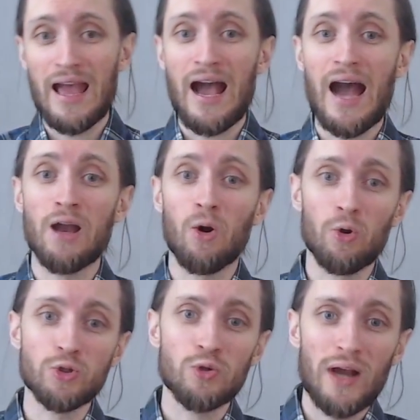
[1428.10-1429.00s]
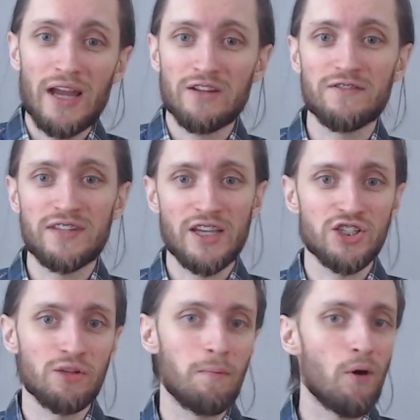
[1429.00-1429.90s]
I also kind of
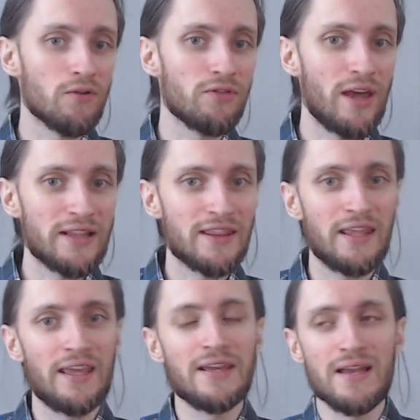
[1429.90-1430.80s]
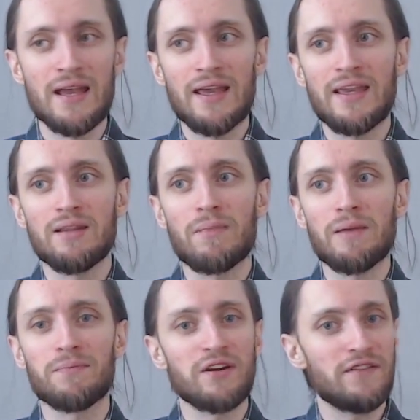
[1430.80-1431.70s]
touched upon that thing in my
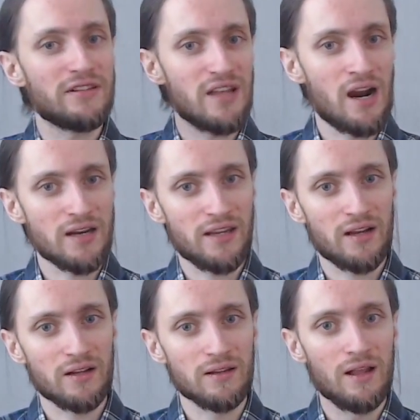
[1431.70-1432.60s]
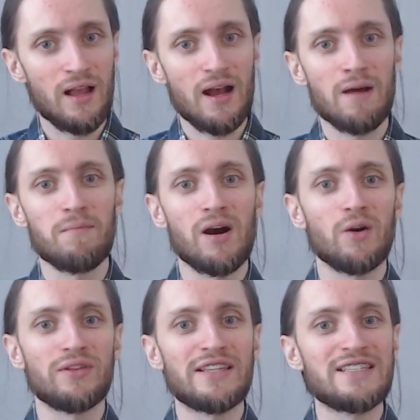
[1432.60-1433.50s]
previous article
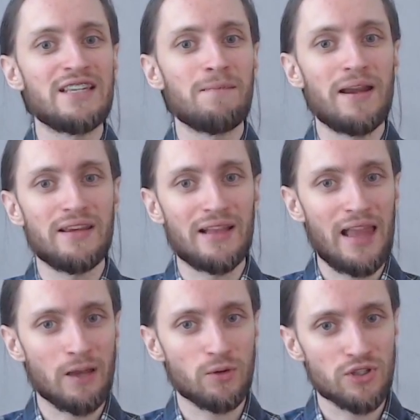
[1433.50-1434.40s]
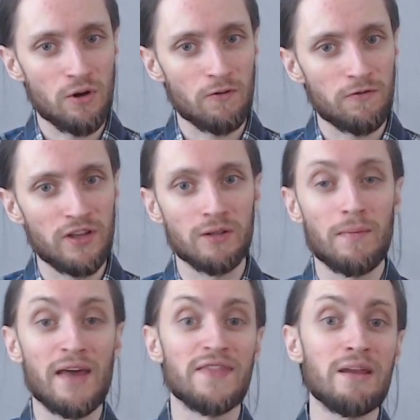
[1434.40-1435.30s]
about the cinematic language of film
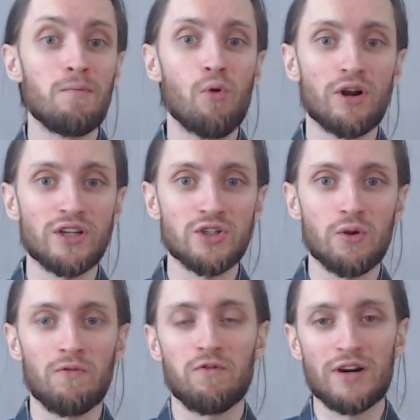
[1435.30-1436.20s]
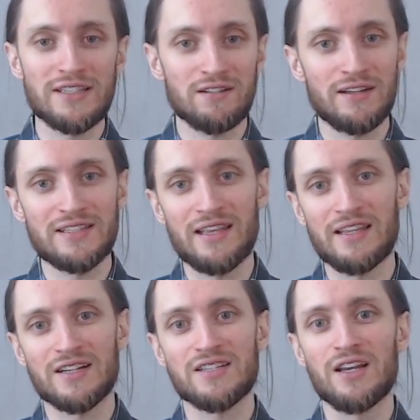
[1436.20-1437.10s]
and the importance for us
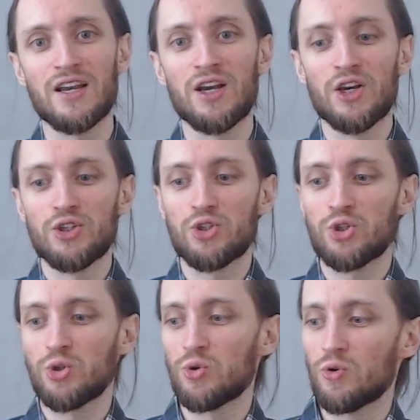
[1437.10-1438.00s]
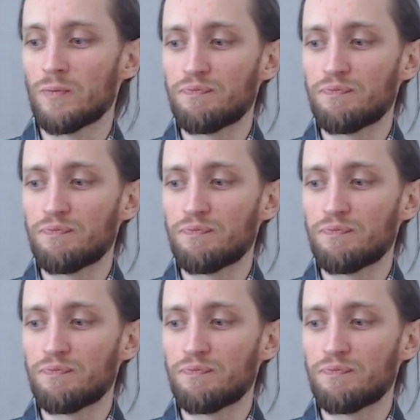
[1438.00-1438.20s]
translators to